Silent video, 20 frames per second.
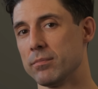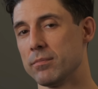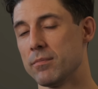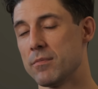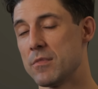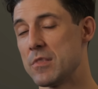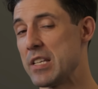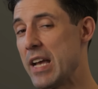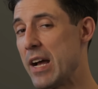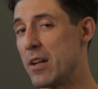
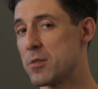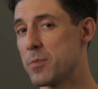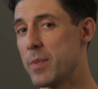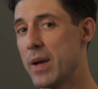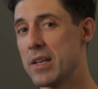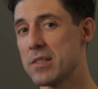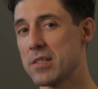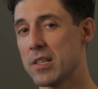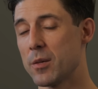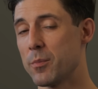Sounds
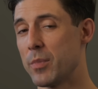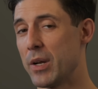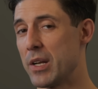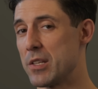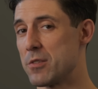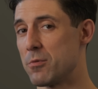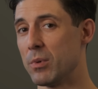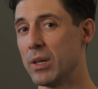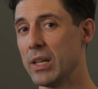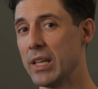basic, but
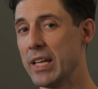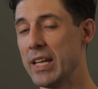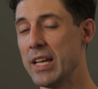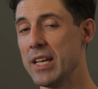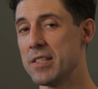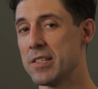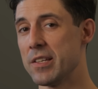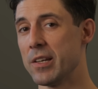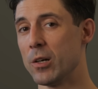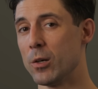it's really
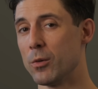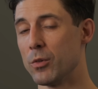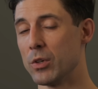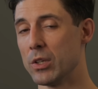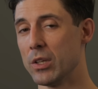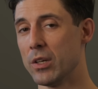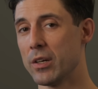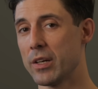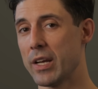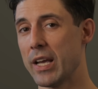easy to
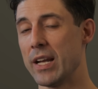overlook.